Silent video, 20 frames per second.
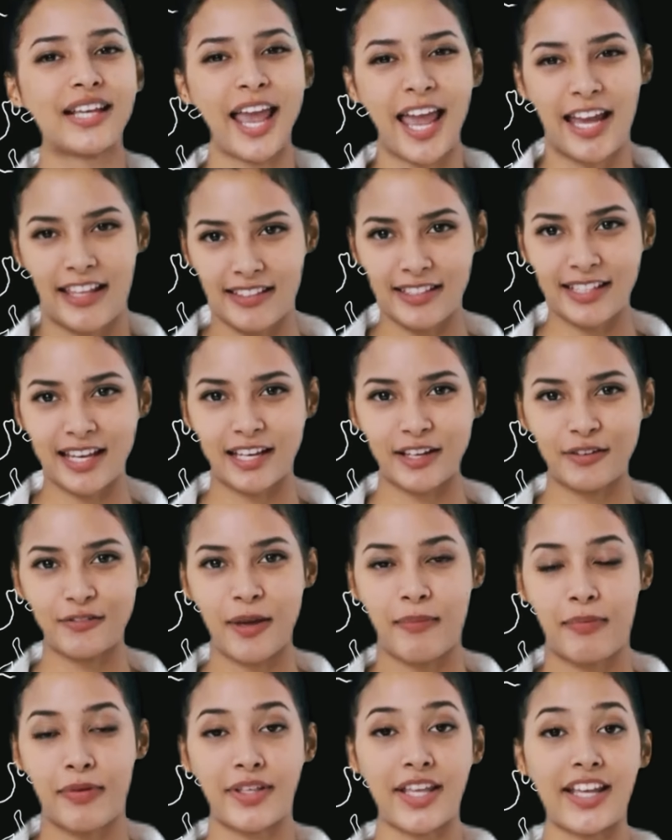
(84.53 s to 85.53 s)
and data
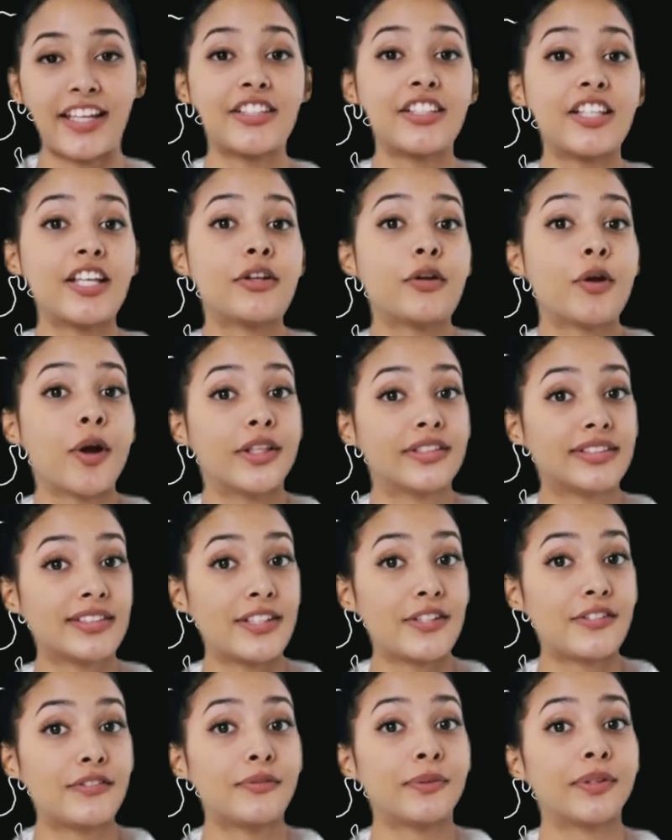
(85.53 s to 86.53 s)
replication across
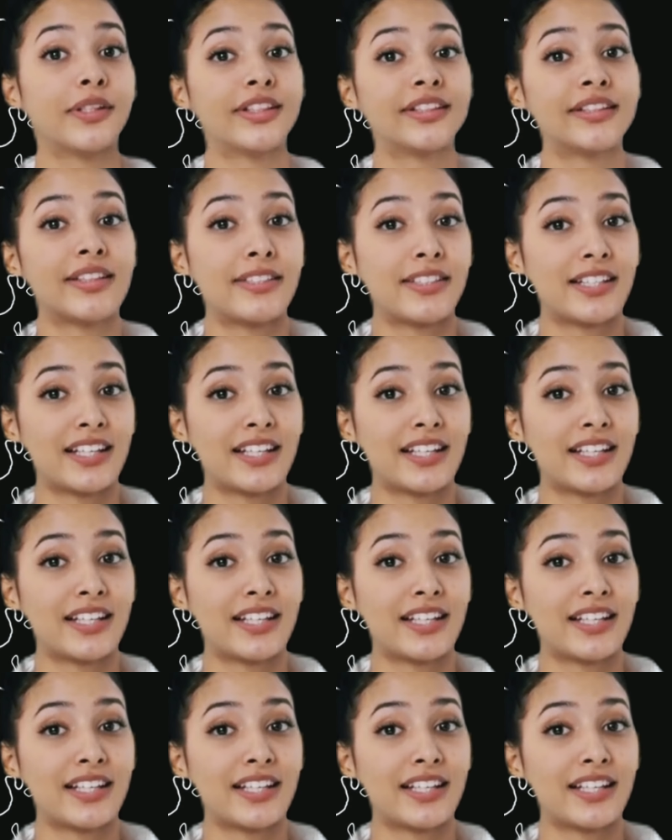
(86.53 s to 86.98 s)
those regions